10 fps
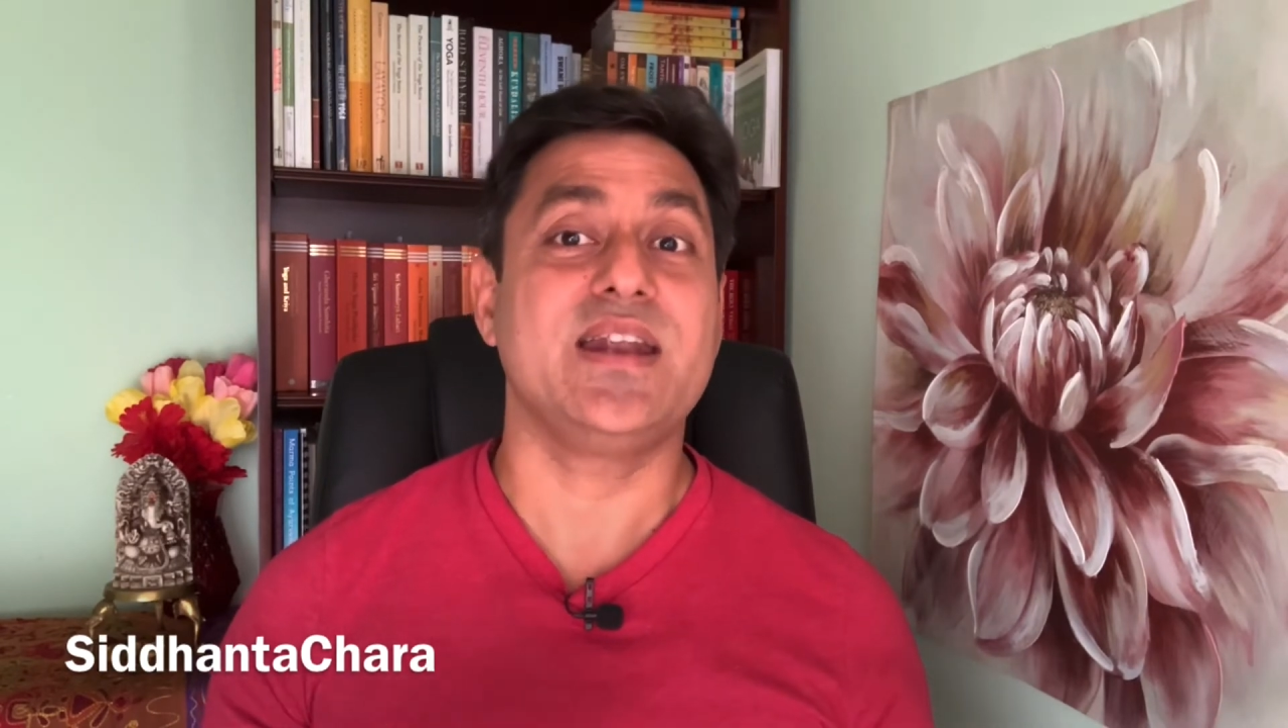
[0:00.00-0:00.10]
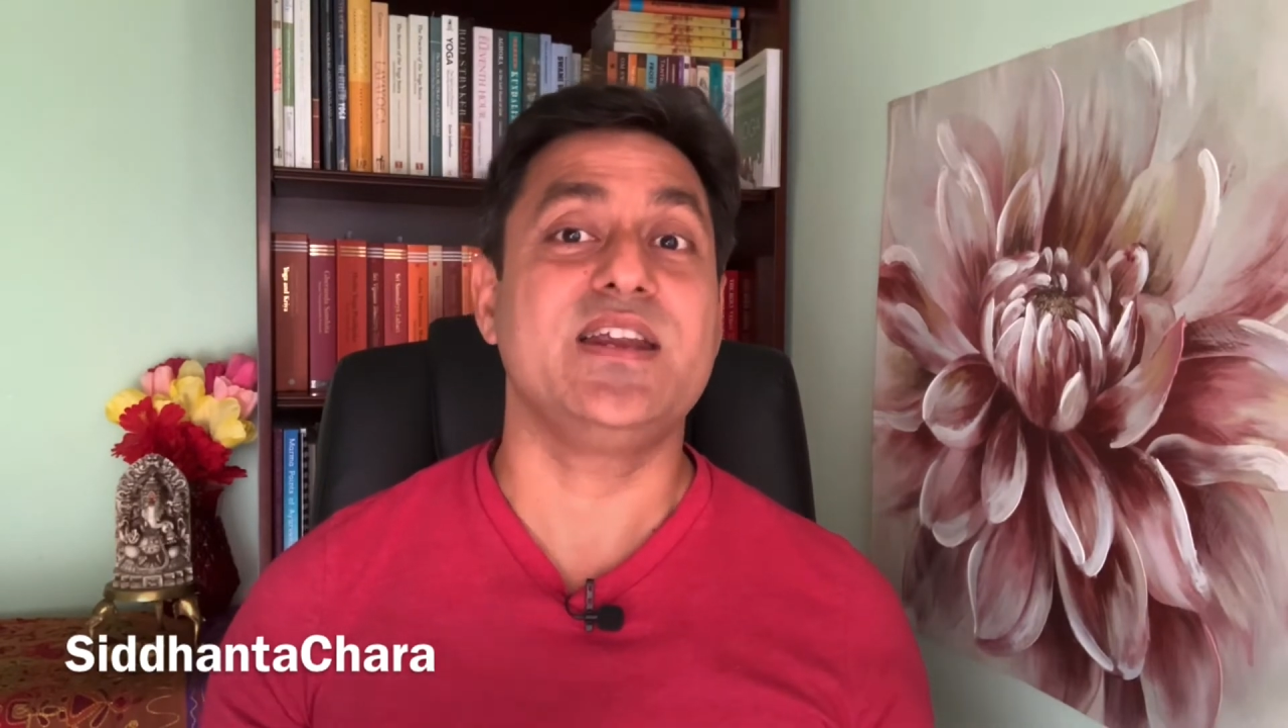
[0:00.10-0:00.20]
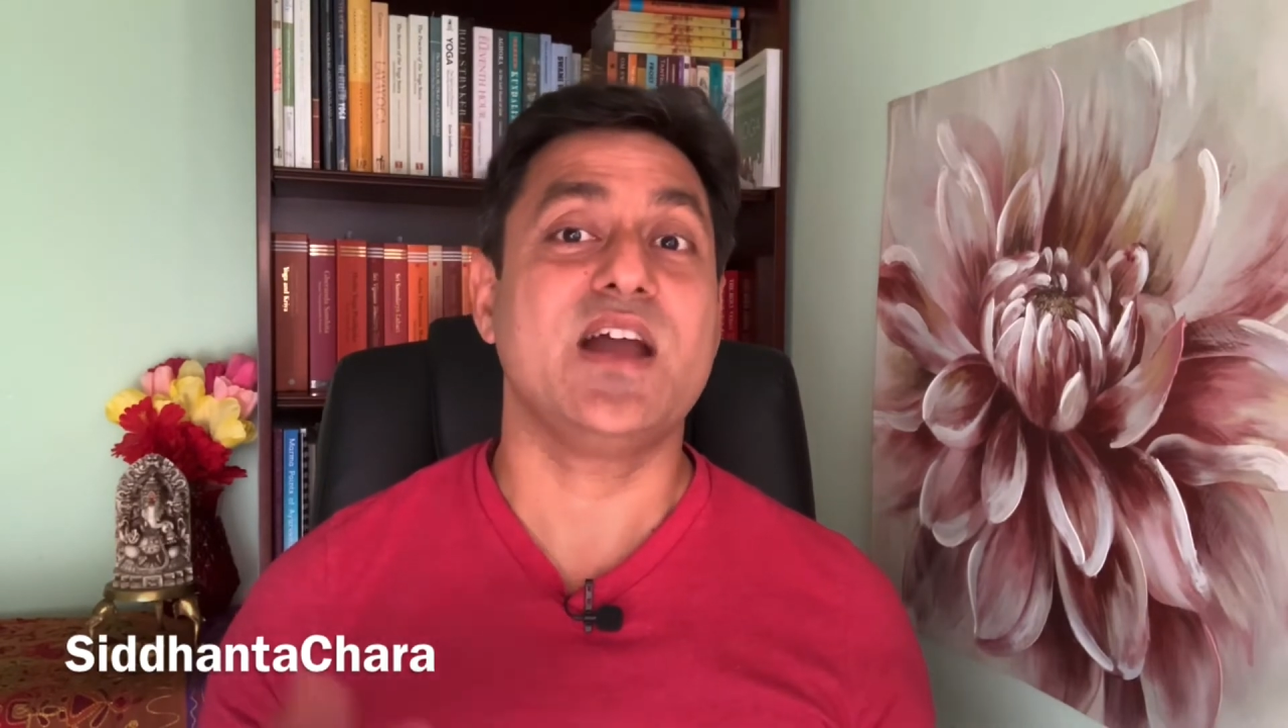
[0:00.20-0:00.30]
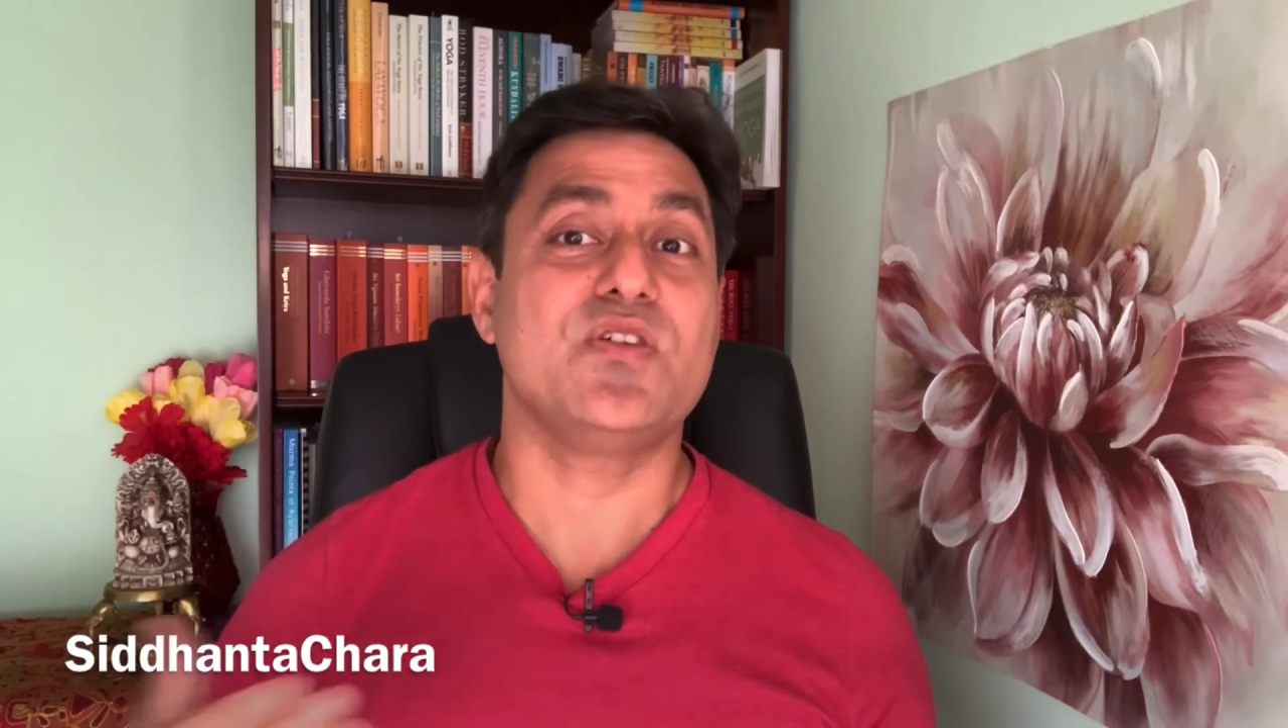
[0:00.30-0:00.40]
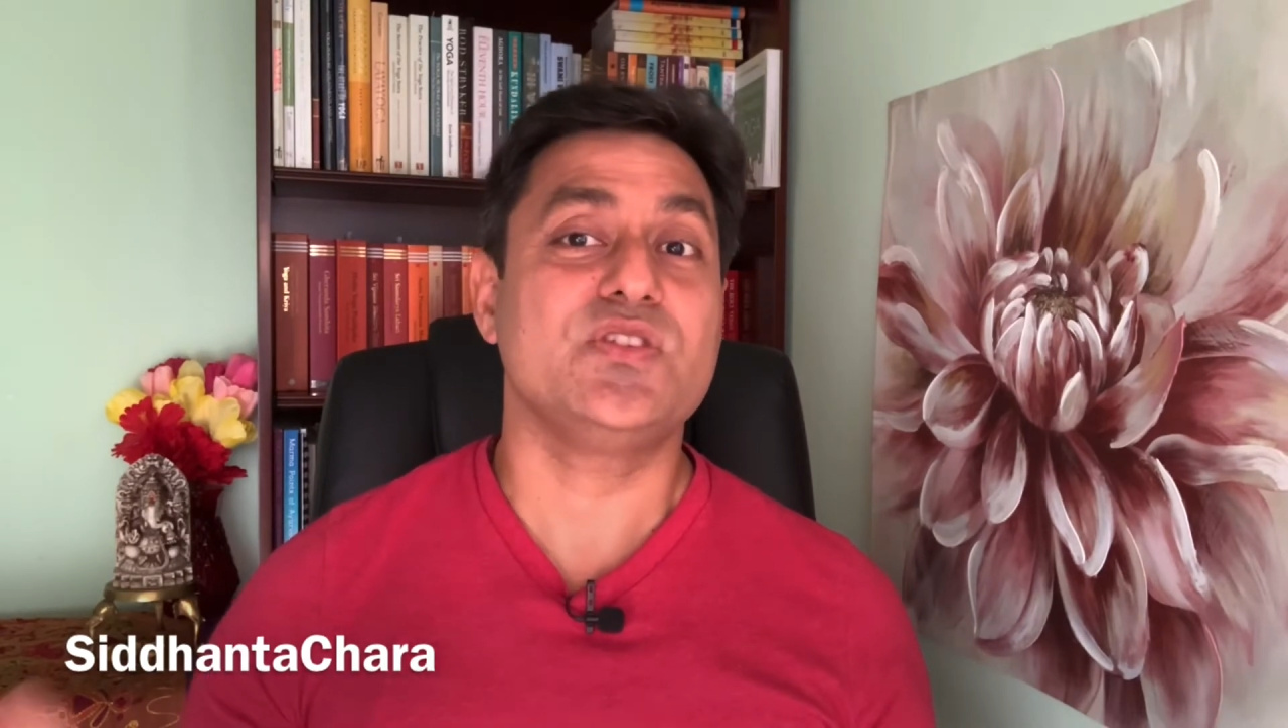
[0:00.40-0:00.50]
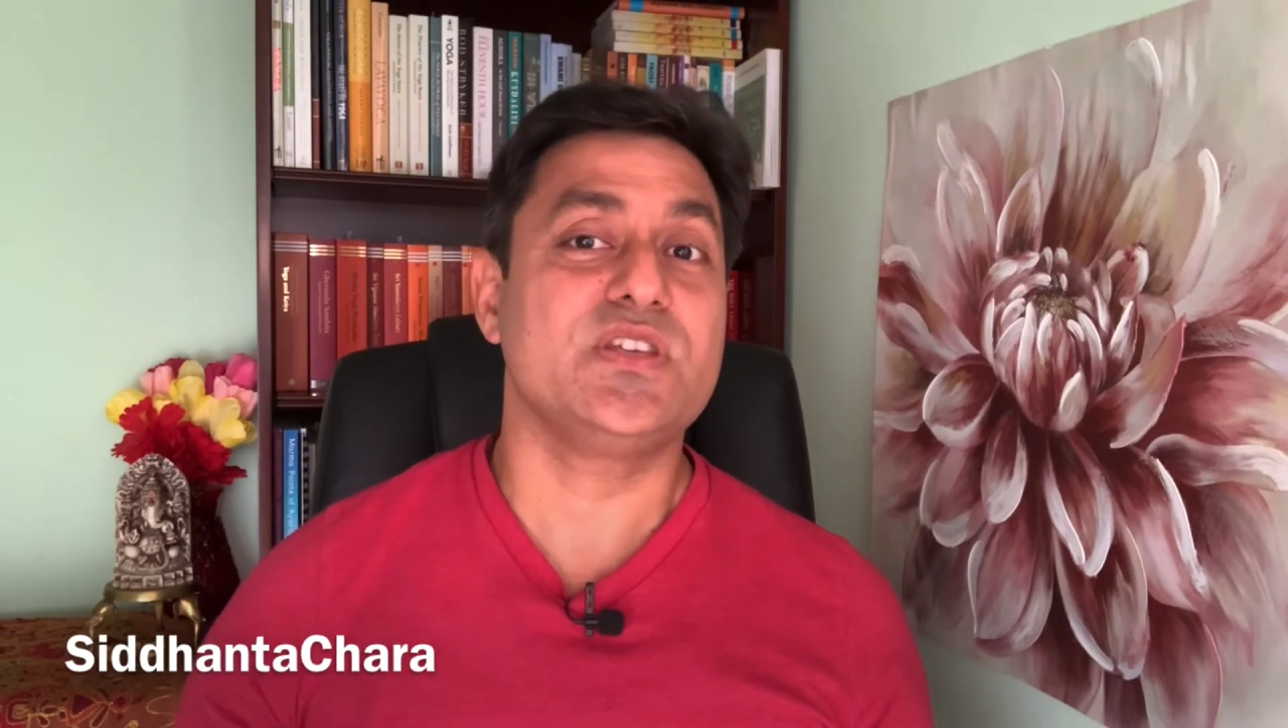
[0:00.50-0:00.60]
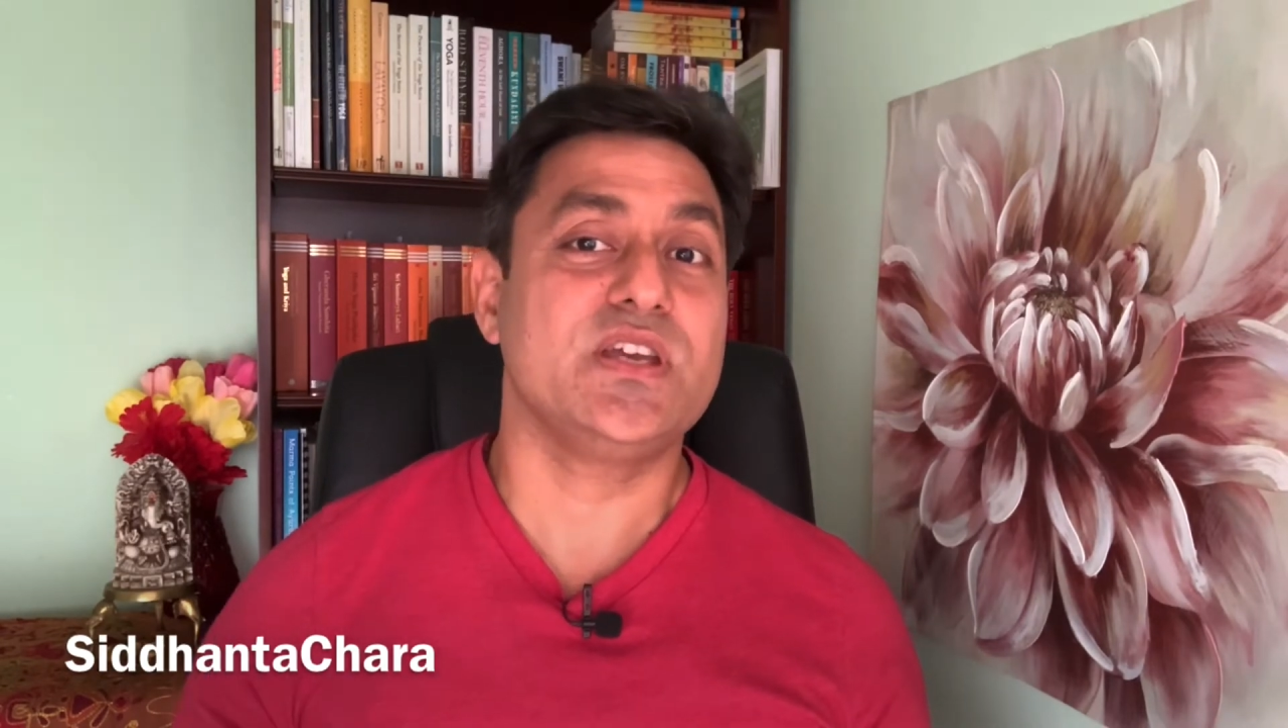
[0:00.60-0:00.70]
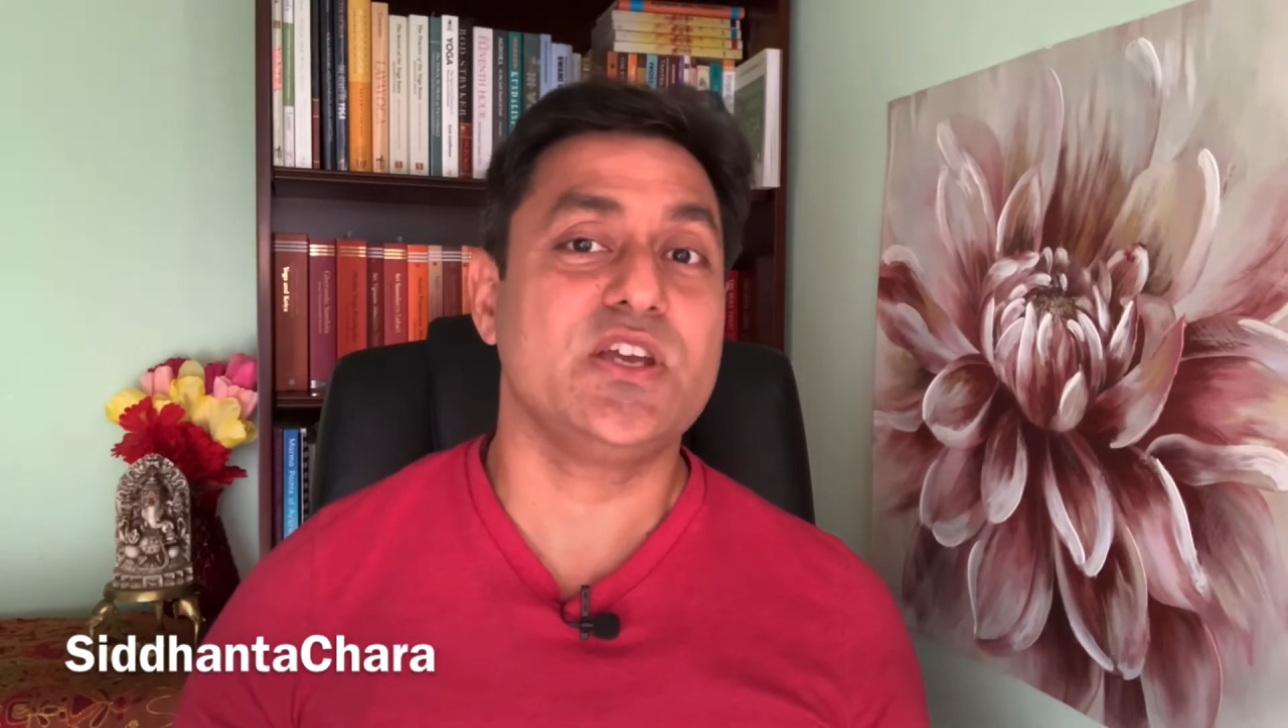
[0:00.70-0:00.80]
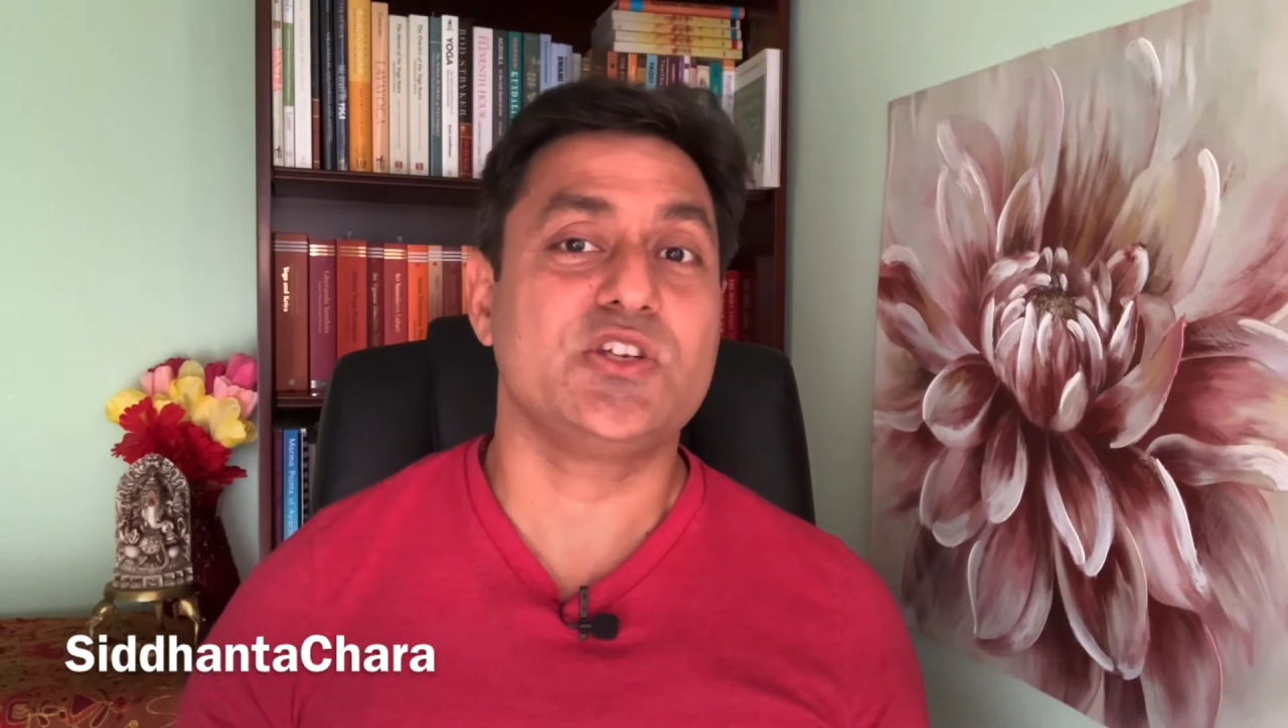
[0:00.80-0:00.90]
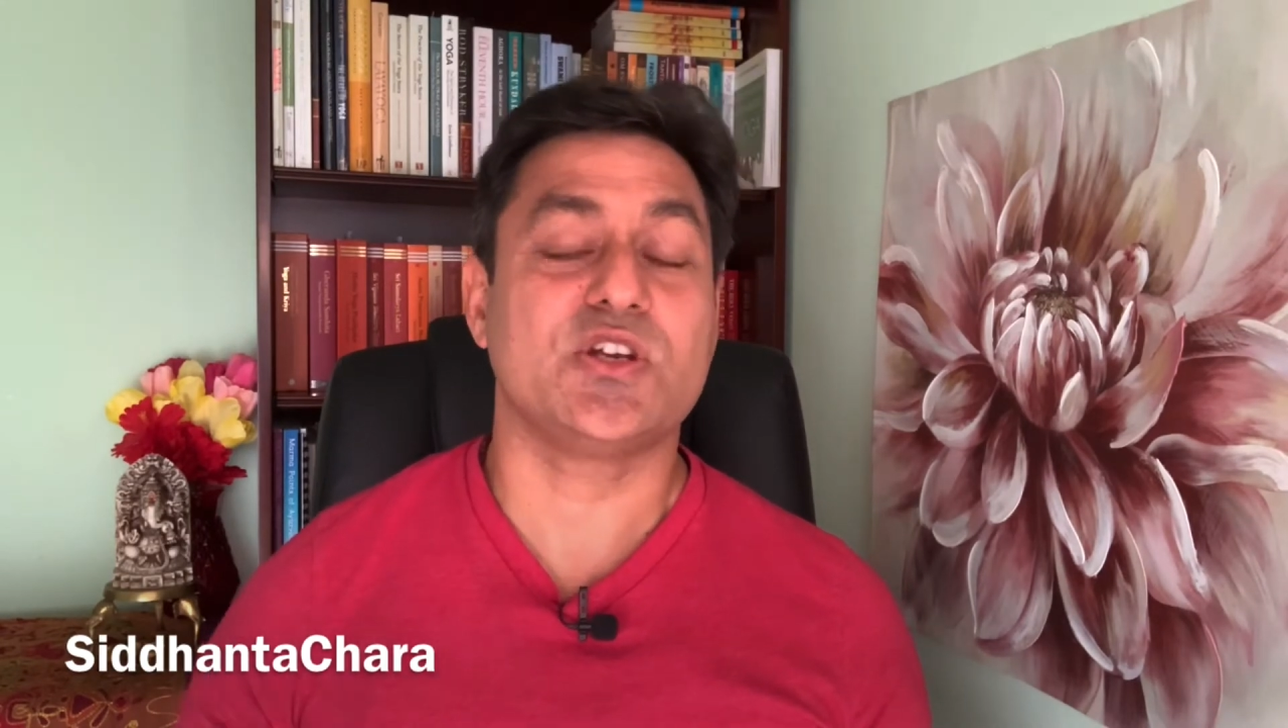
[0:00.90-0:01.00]

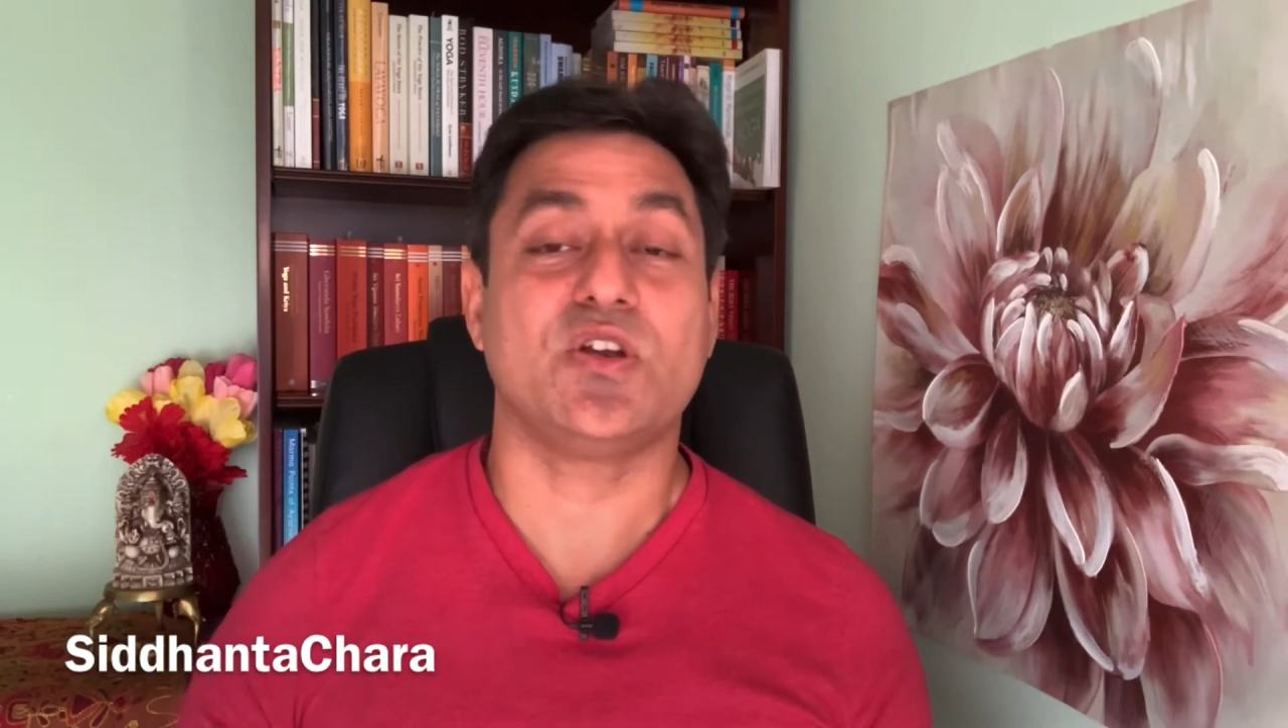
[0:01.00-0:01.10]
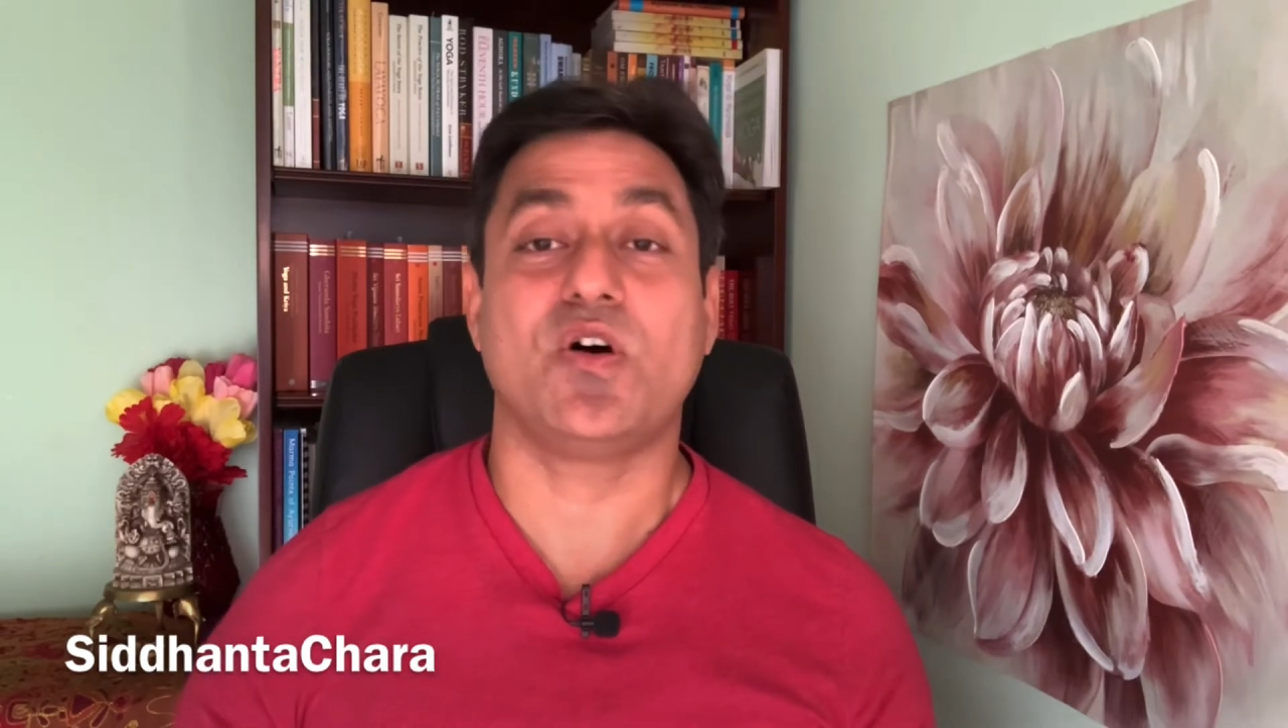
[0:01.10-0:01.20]
renunciation